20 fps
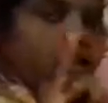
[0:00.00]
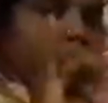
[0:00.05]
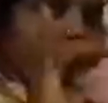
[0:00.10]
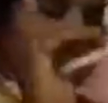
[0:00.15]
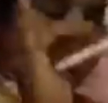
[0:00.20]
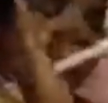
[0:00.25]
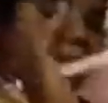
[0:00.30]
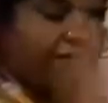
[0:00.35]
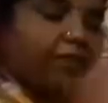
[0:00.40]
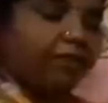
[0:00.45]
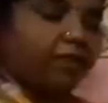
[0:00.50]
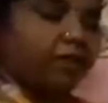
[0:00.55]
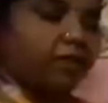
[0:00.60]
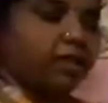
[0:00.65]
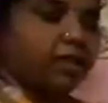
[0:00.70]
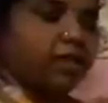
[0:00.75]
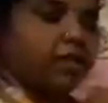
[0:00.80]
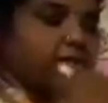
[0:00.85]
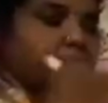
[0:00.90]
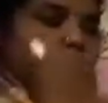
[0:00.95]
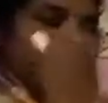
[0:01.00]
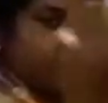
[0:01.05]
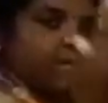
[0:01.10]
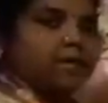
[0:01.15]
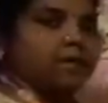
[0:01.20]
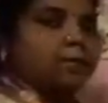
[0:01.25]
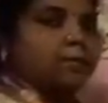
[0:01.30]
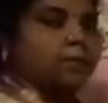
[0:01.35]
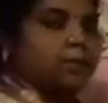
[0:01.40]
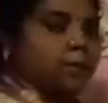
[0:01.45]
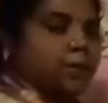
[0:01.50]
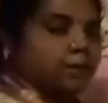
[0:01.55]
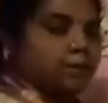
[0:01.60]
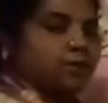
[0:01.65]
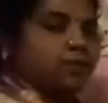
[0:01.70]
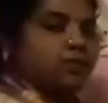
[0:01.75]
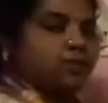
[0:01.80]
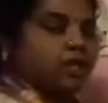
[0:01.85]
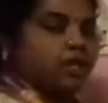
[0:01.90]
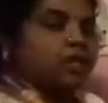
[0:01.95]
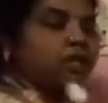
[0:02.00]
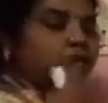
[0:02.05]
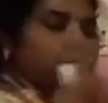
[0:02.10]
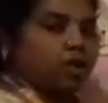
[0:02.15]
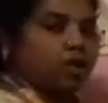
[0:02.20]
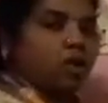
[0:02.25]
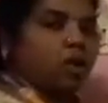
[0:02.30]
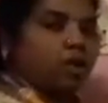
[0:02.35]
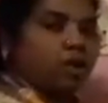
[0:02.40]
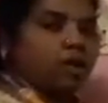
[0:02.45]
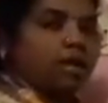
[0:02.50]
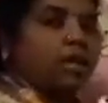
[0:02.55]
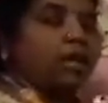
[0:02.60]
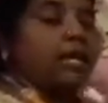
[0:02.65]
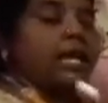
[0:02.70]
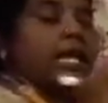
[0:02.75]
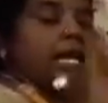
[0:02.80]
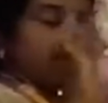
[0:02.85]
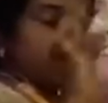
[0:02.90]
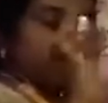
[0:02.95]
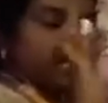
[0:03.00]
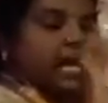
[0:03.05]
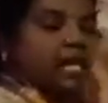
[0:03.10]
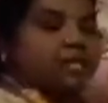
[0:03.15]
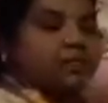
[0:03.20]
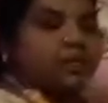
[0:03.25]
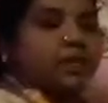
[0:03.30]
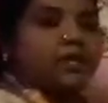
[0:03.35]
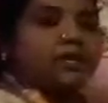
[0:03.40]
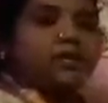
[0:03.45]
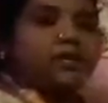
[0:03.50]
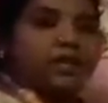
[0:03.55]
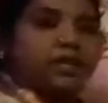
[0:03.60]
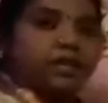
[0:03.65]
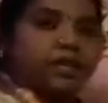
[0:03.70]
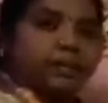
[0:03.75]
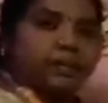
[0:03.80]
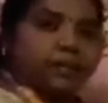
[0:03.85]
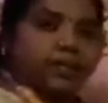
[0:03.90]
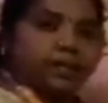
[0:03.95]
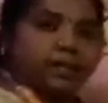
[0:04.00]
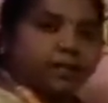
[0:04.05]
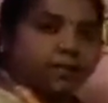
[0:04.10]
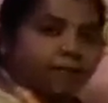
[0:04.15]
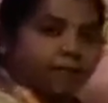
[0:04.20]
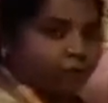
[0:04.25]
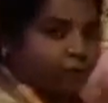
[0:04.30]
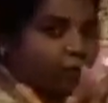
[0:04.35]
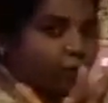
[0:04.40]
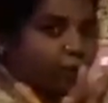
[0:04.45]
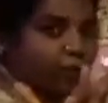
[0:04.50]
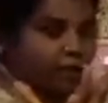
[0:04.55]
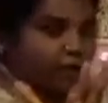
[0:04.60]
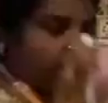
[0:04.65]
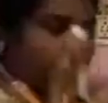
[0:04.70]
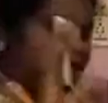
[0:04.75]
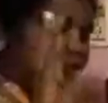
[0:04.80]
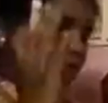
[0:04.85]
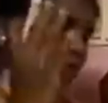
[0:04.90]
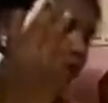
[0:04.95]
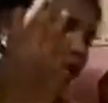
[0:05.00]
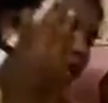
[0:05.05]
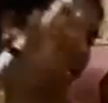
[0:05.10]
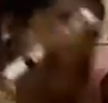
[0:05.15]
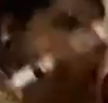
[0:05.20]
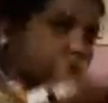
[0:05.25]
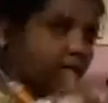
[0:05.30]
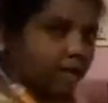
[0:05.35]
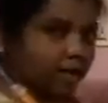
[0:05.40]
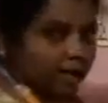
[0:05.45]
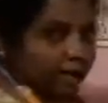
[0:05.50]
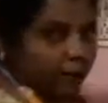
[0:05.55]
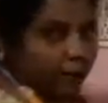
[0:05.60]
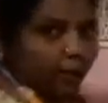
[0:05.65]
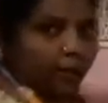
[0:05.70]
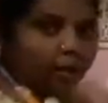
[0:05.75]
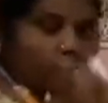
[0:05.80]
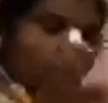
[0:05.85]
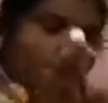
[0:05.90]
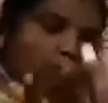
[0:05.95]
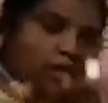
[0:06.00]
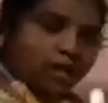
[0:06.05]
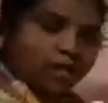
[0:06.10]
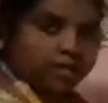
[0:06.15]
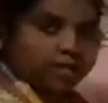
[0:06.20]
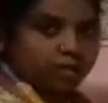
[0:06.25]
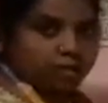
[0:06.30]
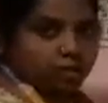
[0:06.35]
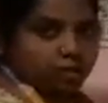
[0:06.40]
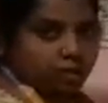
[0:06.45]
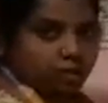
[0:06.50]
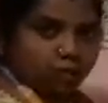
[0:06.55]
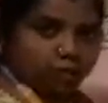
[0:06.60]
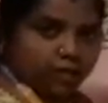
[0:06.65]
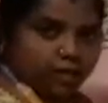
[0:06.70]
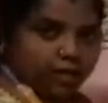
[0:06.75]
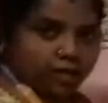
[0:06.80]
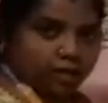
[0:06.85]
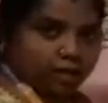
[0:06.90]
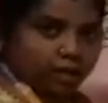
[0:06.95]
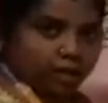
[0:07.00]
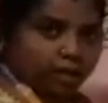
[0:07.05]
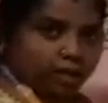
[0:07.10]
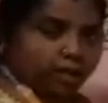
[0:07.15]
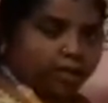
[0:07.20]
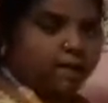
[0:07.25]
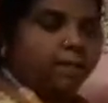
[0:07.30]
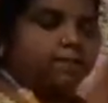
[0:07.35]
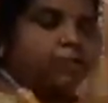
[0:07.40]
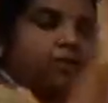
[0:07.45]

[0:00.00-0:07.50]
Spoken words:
So before the sending the propulsion, the rocket, it has been filled with the fuel. It should be either liquid or else should be a solid.